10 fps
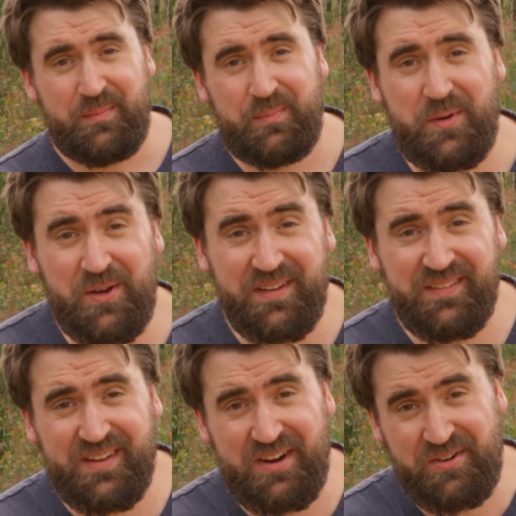Burgers
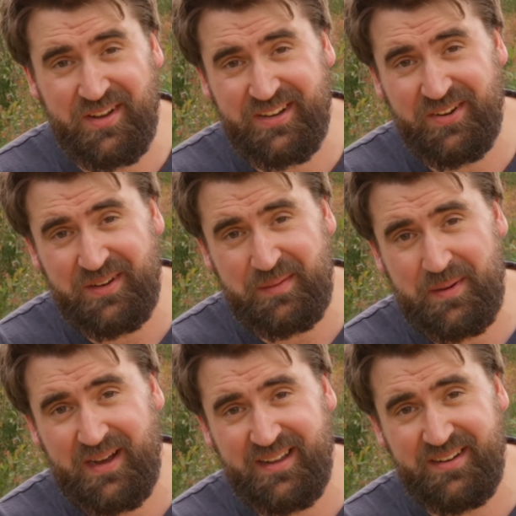are an iconic
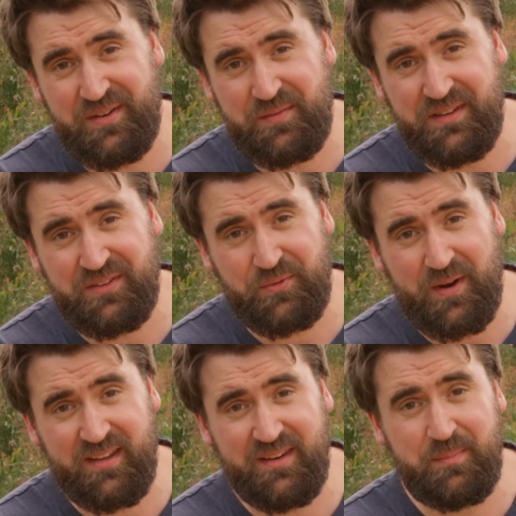part of the
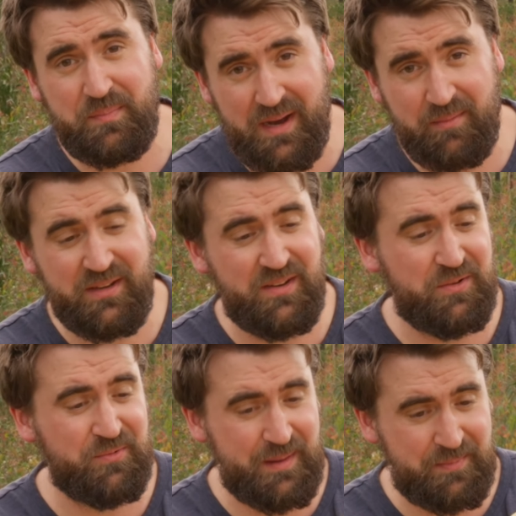Australian
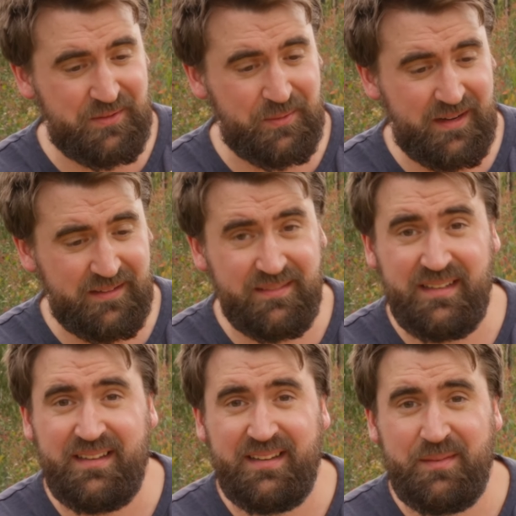barbecue repertoire,
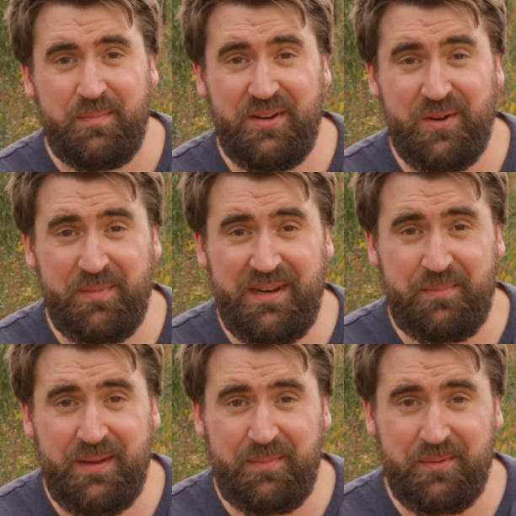but not many
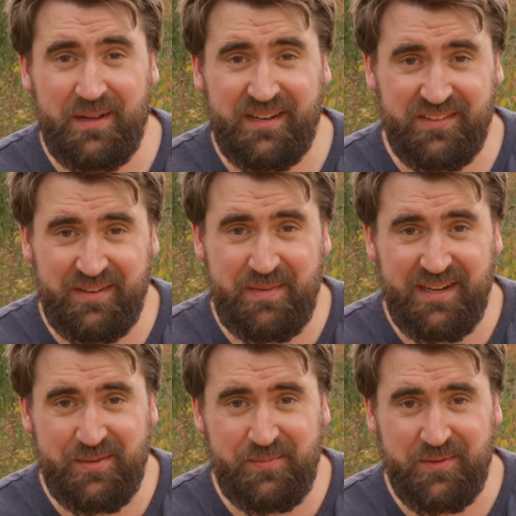people actually
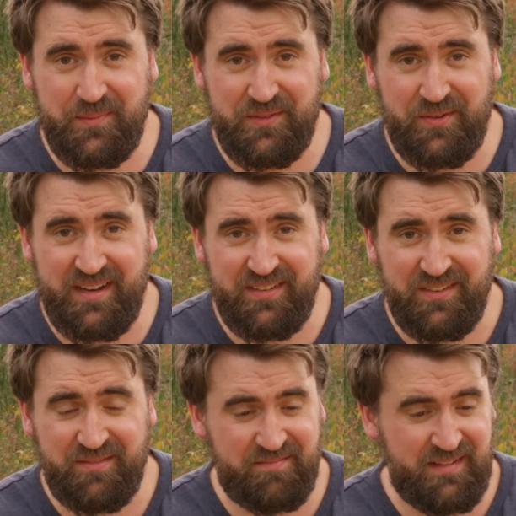make them from
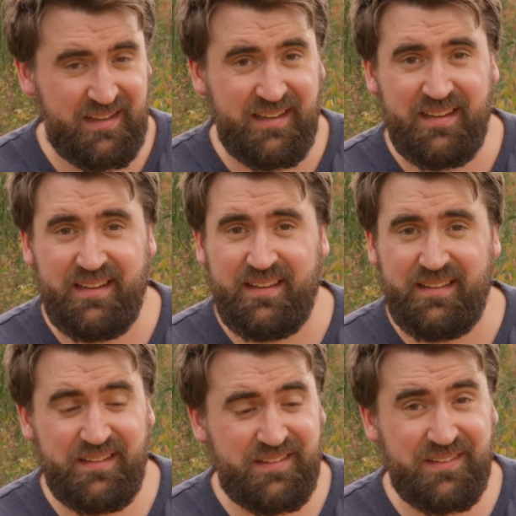scratch.
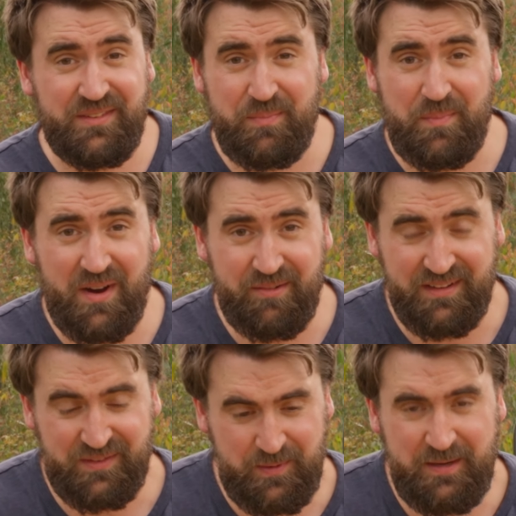This is my
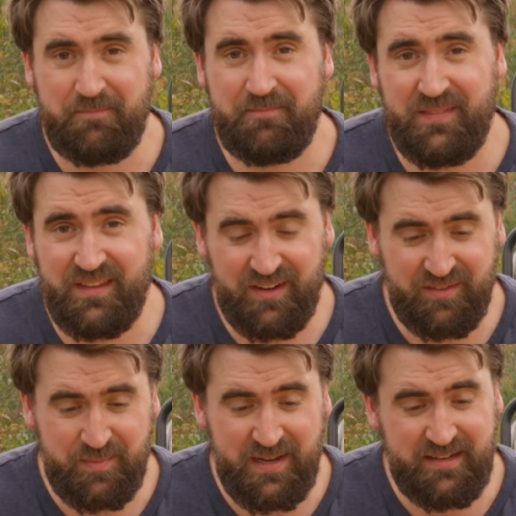recipe that
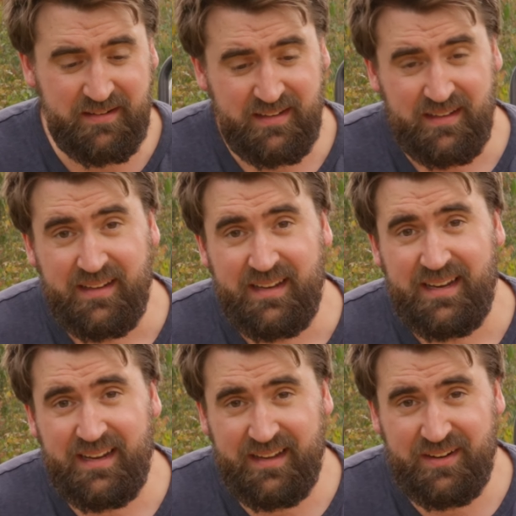I've made,
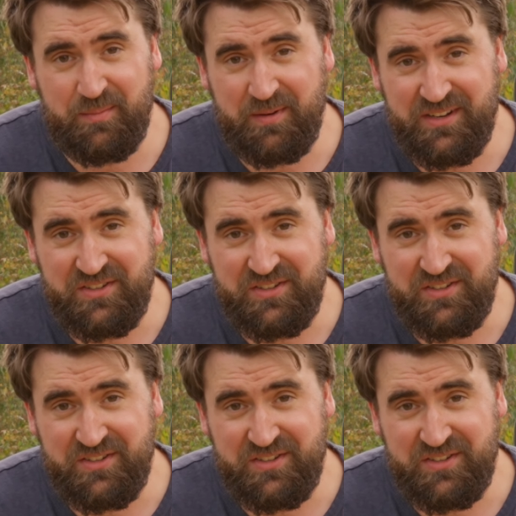and I'm going to